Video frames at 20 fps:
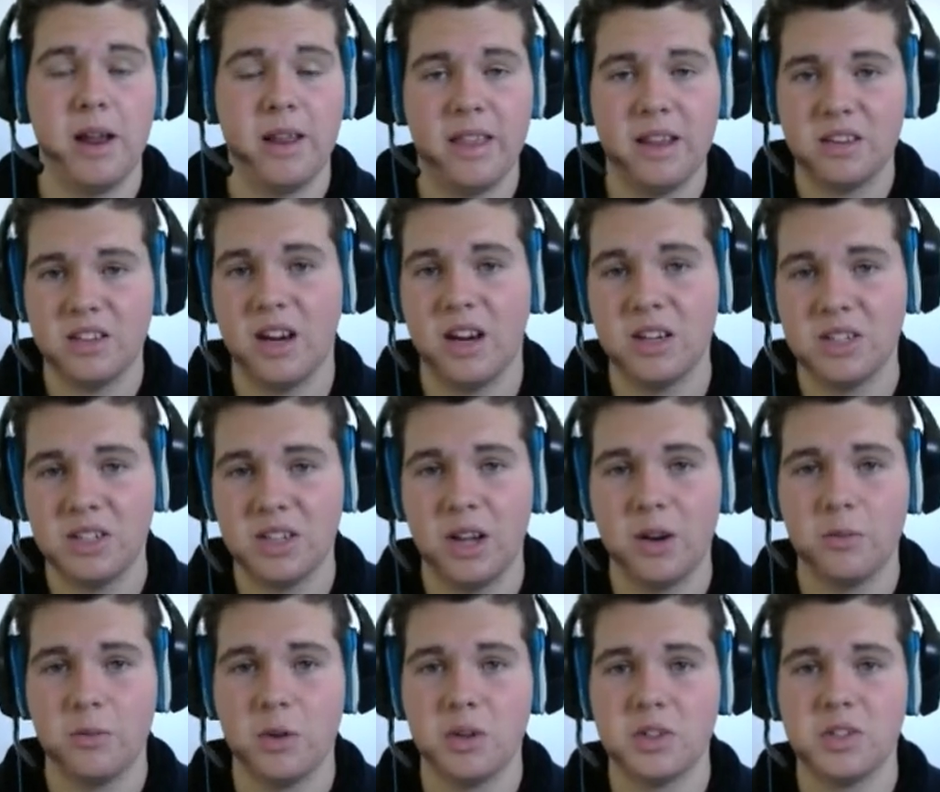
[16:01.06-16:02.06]
of that Dark Side
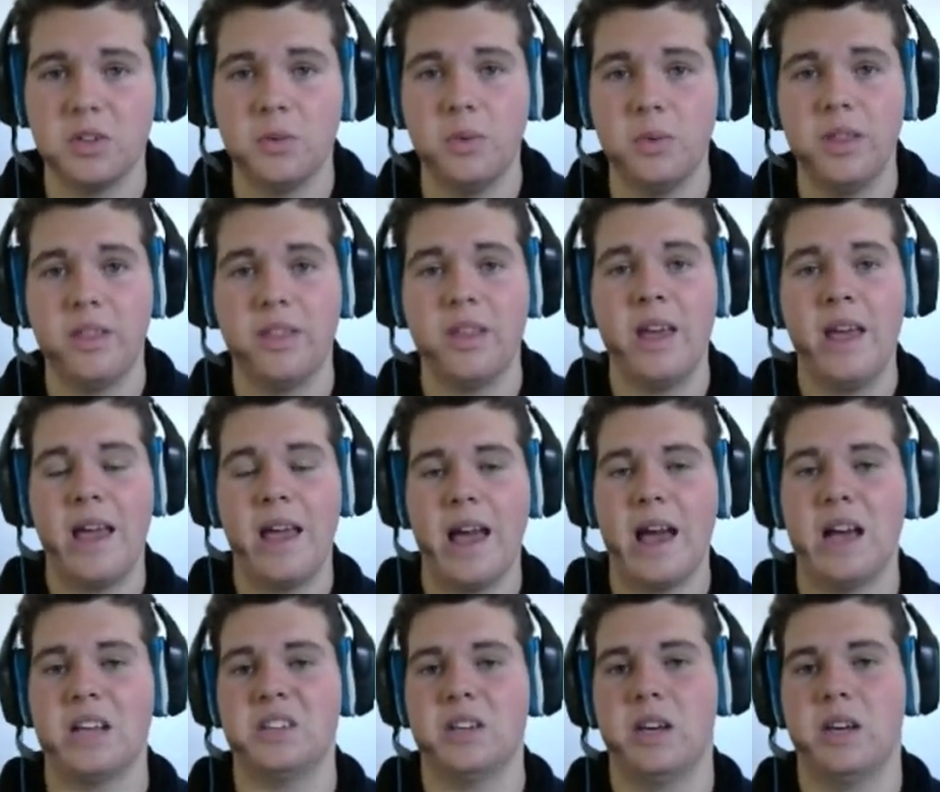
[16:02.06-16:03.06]
of roster with
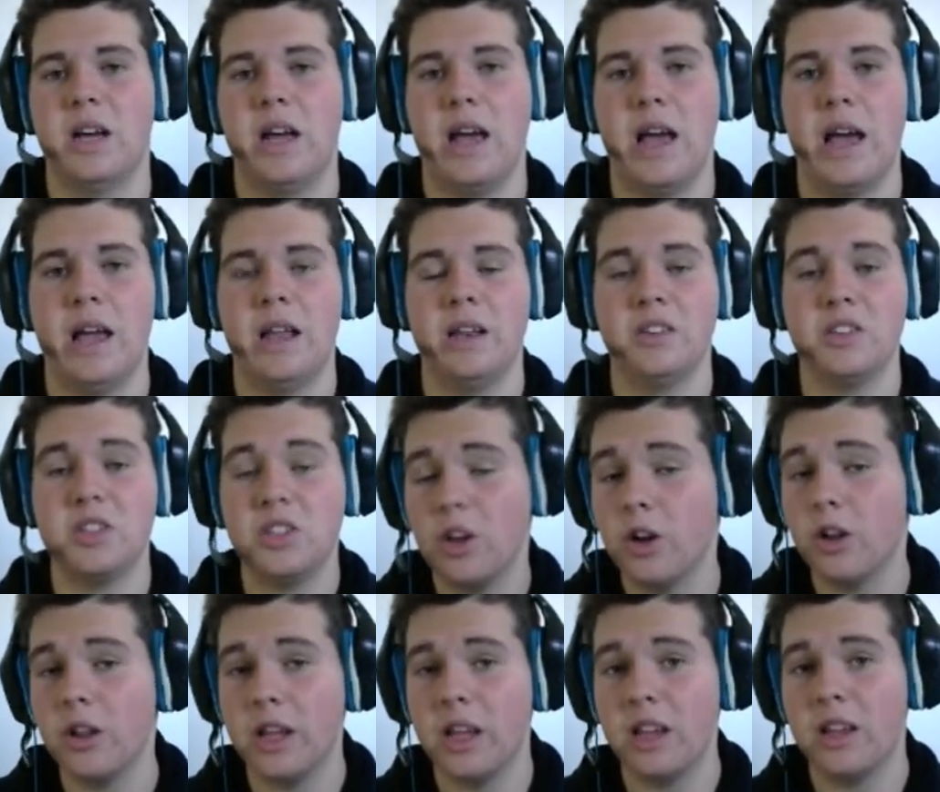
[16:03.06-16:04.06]
Hazza and
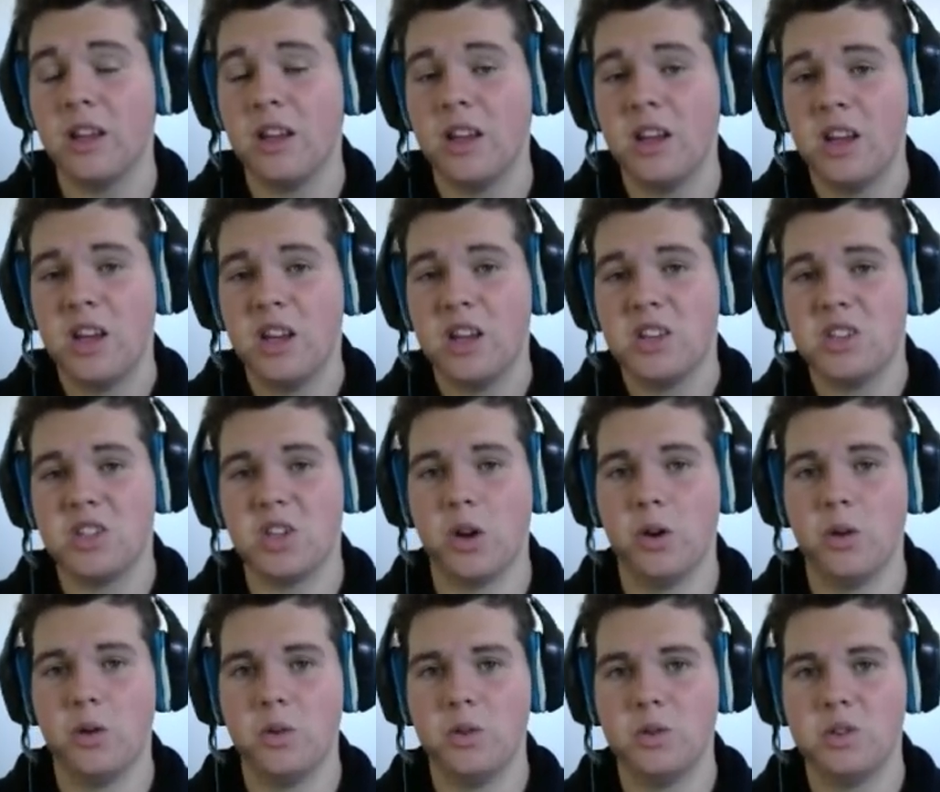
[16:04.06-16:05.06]
Sterling.
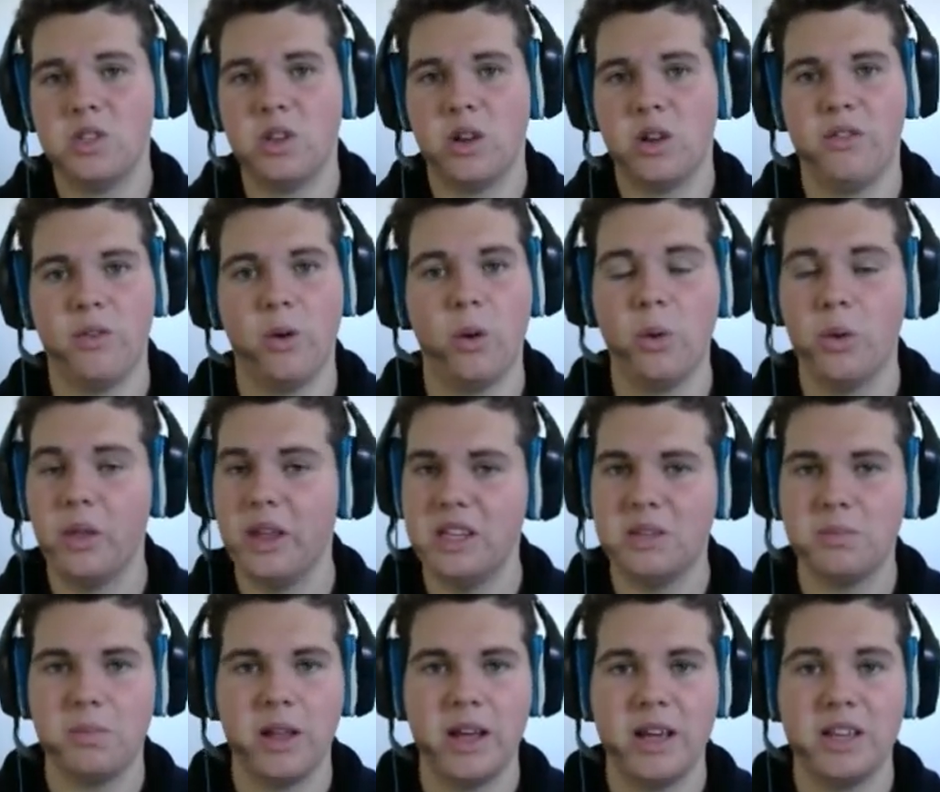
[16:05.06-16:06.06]
So sort of all these
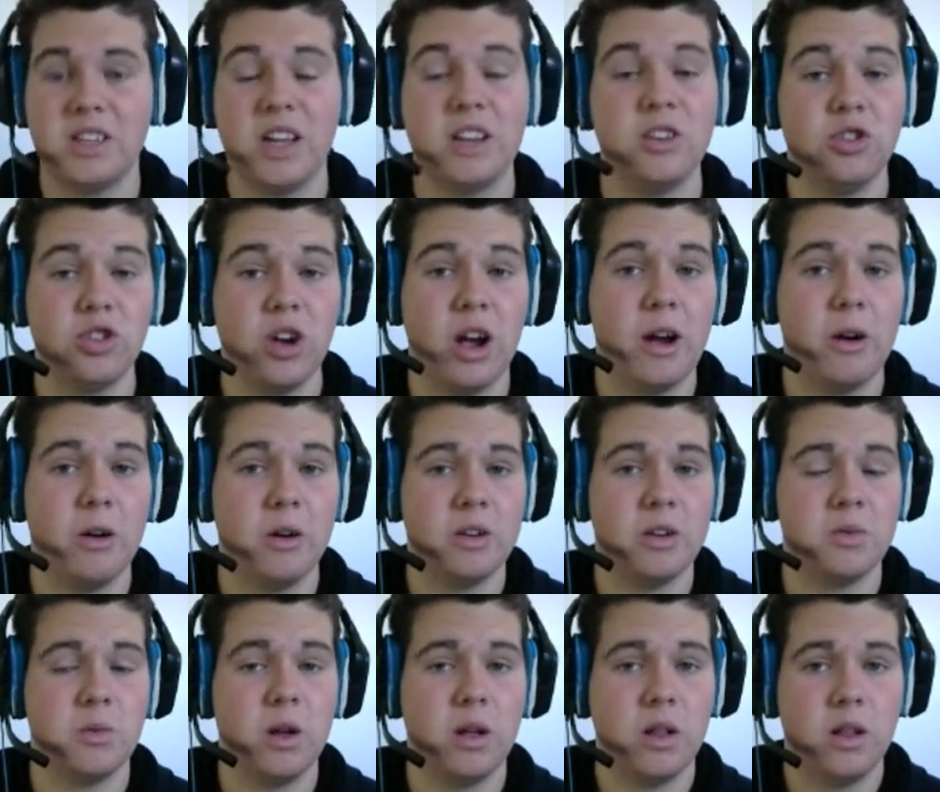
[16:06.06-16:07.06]
players, and Gyra
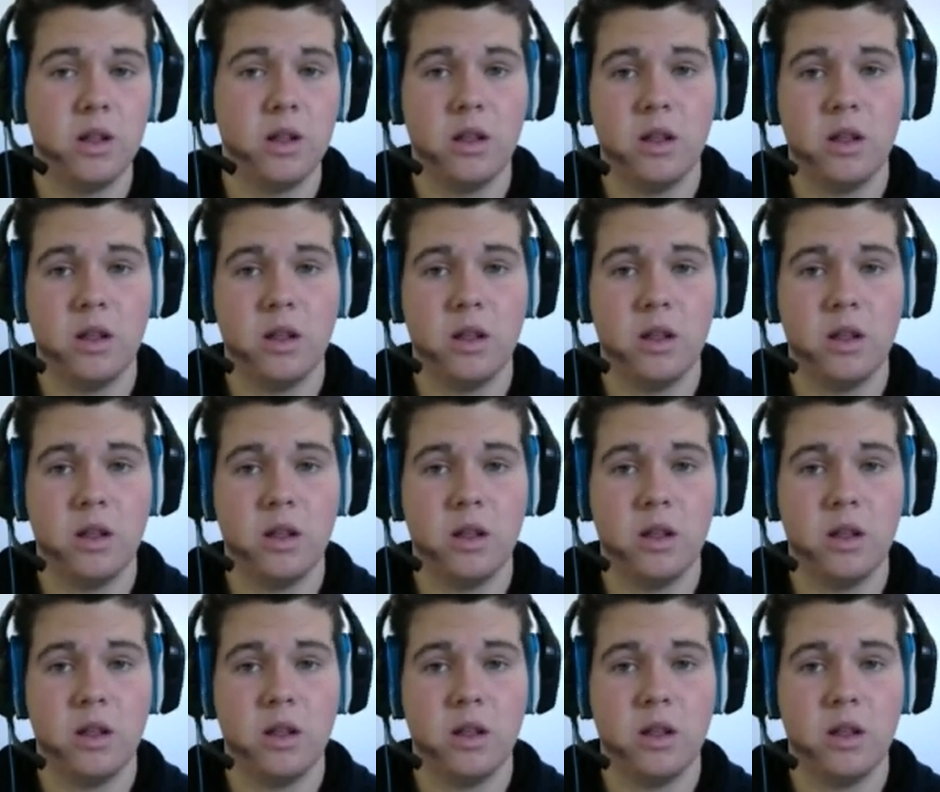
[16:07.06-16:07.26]
as well.